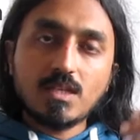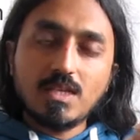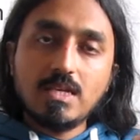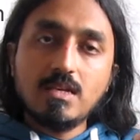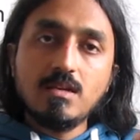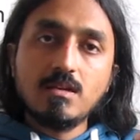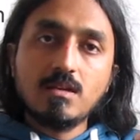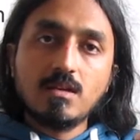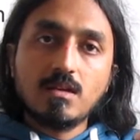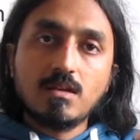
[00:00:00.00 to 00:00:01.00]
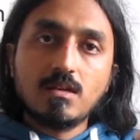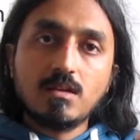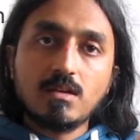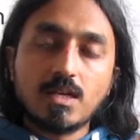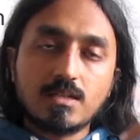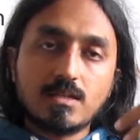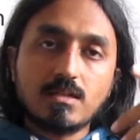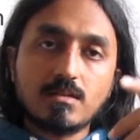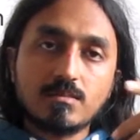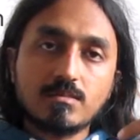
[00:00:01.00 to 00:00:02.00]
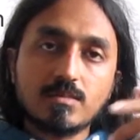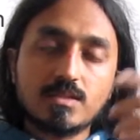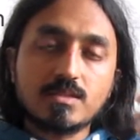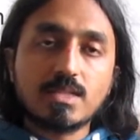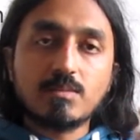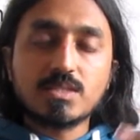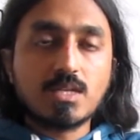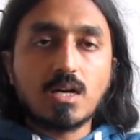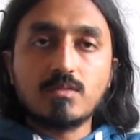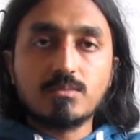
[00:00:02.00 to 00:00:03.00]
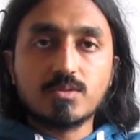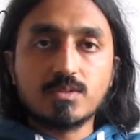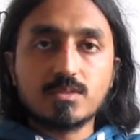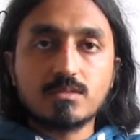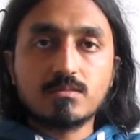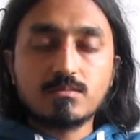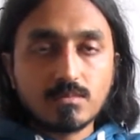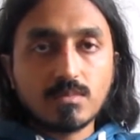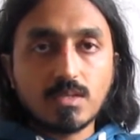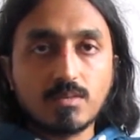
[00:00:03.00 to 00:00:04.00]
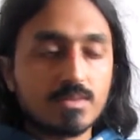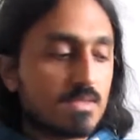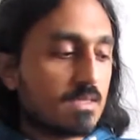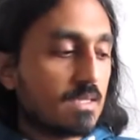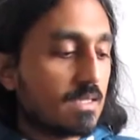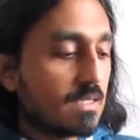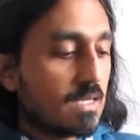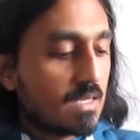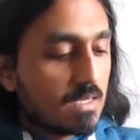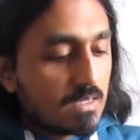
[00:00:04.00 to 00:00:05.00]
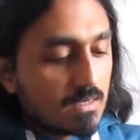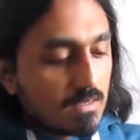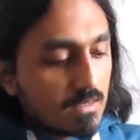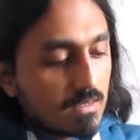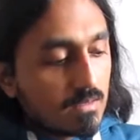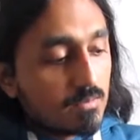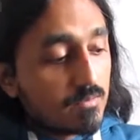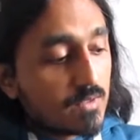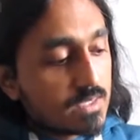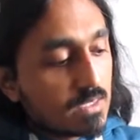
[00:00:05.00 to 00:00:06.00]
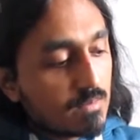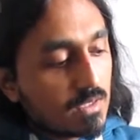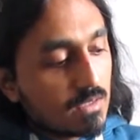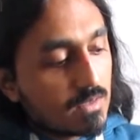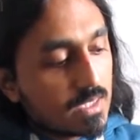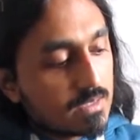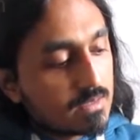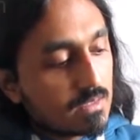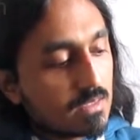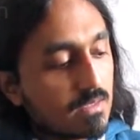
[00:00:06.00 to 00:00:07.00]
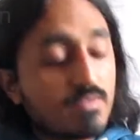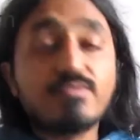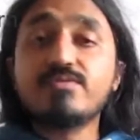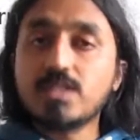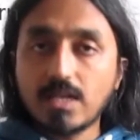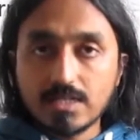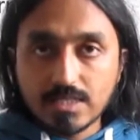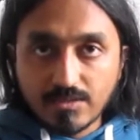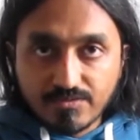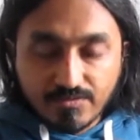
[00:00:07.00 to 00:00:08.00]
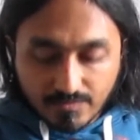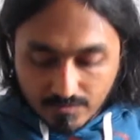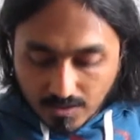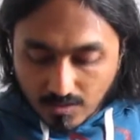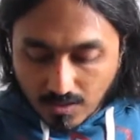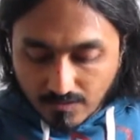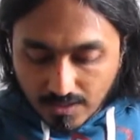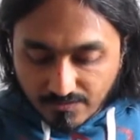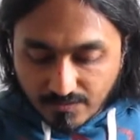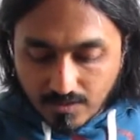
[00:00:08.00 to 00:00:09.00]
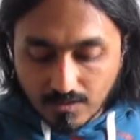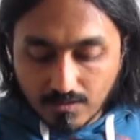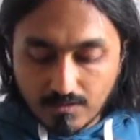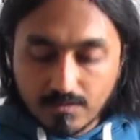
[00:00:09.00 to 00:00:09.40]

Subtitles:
E, and it's the same as Ga1 position. Happens like that. For example, let us say if Sa is F, then you have an F here.